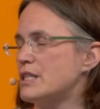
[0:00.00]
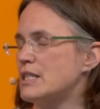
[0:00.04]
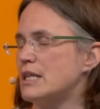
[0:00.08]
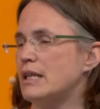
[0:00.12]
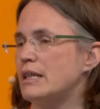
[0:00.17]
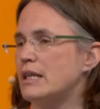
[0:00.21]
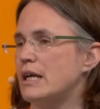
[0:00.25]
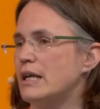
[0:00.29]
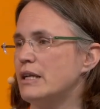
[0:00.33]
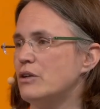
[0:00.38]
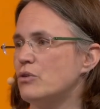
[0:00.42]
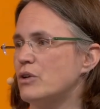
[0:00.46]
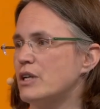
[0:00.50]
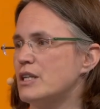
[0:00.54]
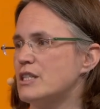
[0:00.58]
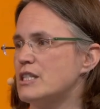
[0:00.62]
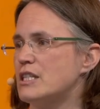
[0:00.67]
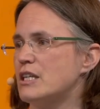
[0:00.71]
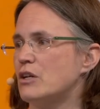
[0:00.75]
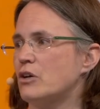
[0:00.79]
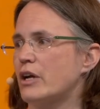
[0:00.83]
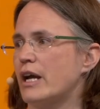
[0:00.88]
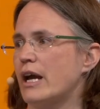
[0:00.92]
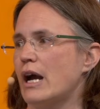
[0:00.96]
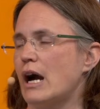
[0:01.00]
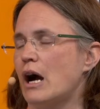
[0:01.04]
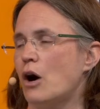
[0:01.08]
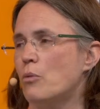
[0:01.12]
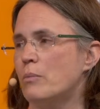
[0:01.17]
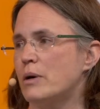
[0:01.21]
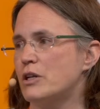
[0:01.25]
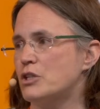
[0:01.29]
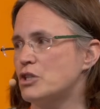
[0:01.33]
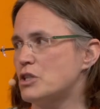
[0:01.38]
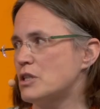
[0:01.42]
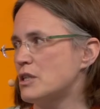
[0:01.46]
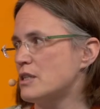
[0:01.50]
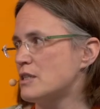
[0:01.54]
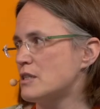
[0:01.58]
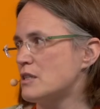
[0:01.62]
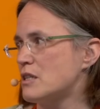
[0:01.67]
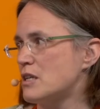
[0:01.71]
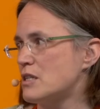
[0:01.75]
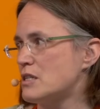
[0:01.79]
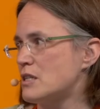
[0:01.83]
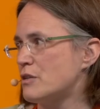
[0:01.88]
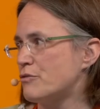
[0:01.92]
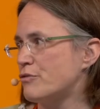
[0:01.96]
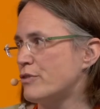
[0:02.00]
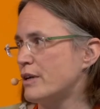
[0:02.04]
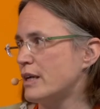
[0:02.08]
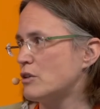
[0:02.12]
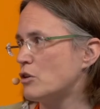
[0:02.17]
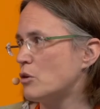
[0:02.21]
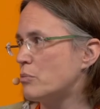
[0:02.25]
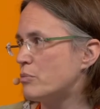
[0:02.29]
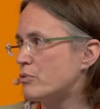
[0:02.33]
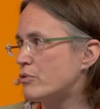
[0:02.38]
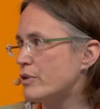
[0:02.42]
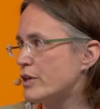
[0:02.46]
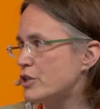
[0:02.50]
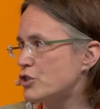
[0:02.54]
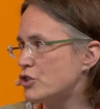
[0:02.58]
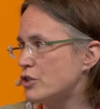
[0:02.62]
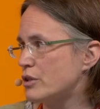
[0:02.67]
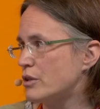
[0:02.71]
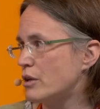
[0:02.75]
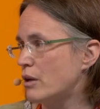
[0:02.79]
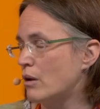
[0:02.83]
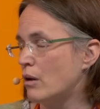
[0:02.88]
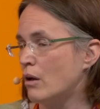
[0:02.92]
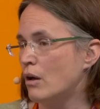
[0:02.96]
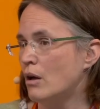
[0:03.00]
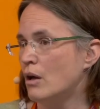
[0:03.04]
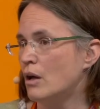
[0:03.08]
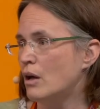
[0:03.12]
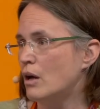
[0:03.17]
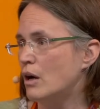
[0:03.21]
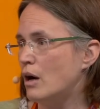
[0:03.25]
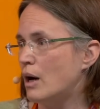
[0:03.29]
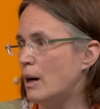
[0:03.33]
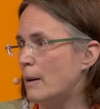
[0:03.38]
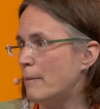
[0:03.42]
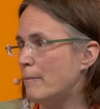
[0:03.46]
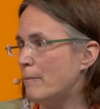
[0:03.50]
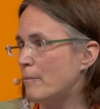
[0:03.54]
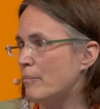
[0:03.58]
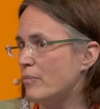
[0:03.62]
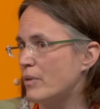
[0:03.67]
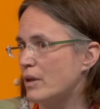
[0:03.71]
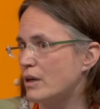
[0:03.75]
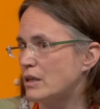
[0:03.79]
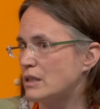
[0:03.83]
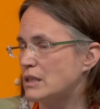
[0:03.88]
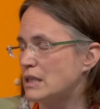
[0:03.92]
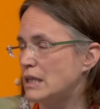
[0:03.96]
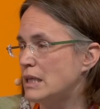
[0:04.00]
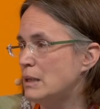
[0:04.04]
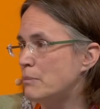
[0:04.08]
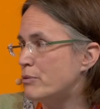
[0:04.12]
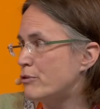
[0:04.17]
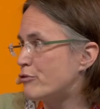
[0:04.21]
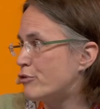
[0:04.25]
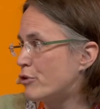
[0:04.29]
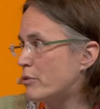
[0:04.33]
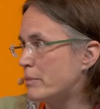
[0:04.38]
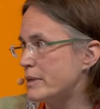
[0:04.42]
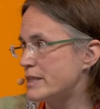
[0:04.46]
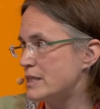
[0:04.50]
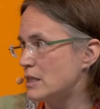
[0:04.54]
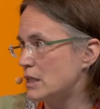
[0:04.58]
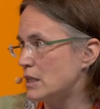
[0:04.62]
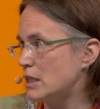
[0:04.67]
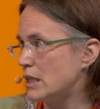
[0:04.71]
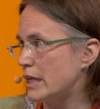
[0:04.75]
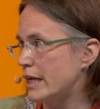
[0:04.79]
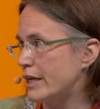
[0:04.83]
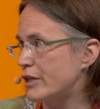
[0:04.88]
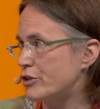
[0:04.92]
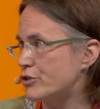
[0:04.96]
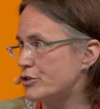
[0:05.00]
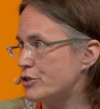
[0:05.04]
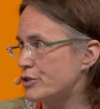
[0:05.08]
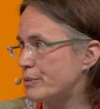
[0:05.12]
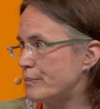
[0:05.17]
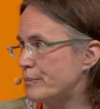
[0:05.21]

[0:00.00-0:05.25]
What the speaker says: and then you can see, okay, how much does this affect operational key performance indicators.